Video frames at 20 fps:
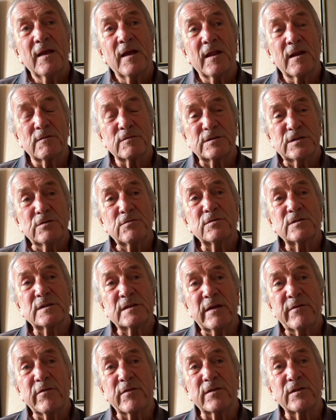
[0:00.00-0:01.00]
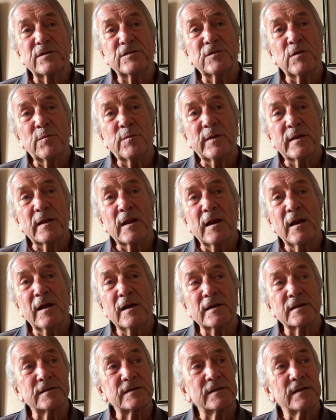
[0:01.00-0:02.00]
And I was still seventh, jumping the
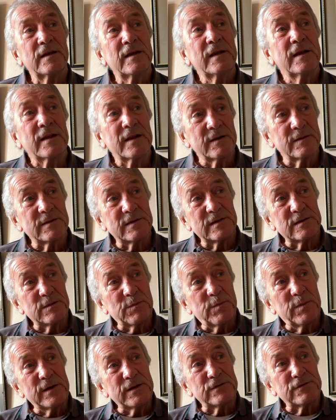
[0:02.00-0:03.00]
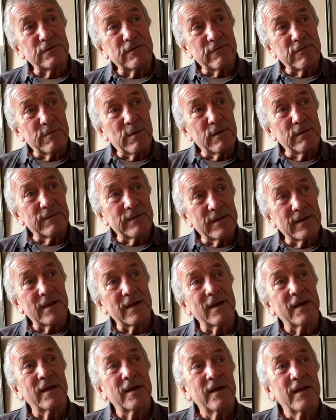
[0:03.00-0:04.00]
last. And there's a picture of him over
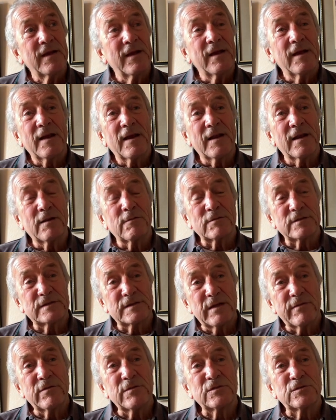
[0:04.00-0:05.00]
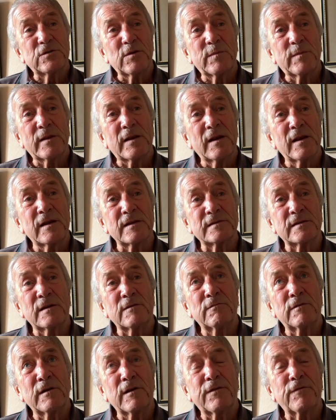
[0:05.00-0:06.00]
there. And I was seventh, jumping the last, and I
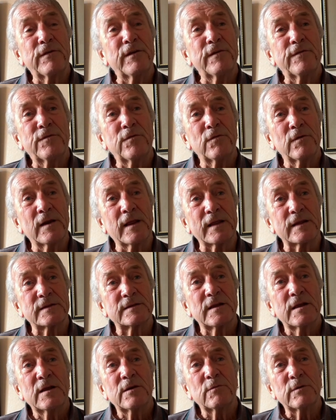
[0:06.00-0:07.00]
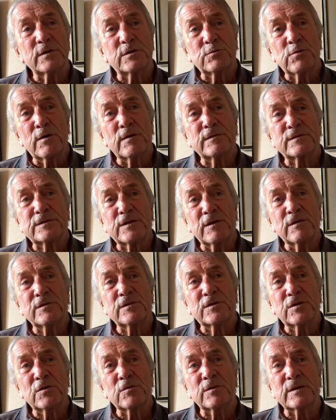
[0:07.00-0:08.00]
won three or four lengths with 12 stone
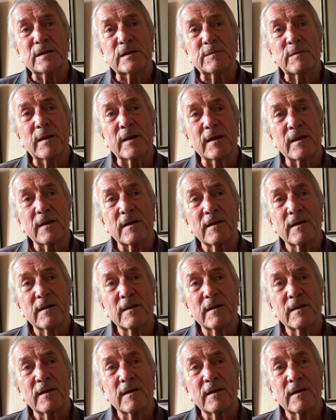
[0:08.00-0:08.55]
two on his back.